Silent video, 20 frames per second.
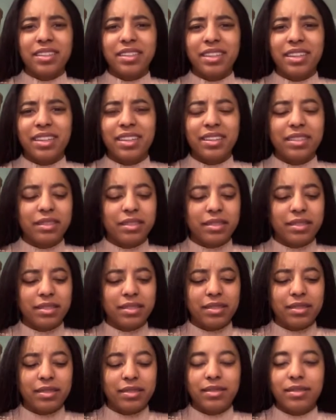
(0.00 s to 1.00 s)
Like
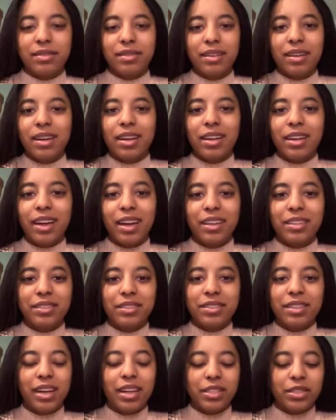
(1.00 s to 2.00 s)
I
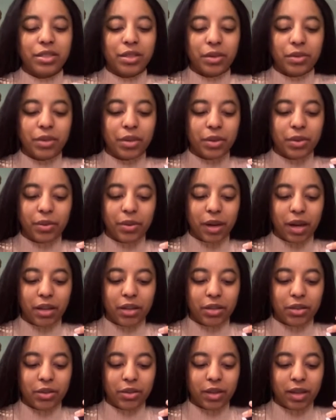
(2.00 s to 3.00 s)
don't know how to
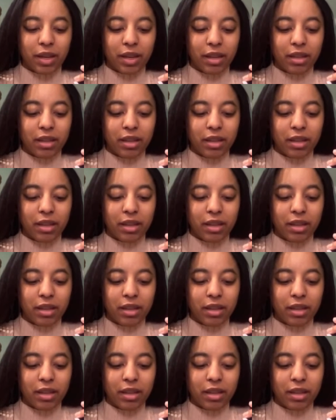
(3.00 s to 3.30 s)
do that.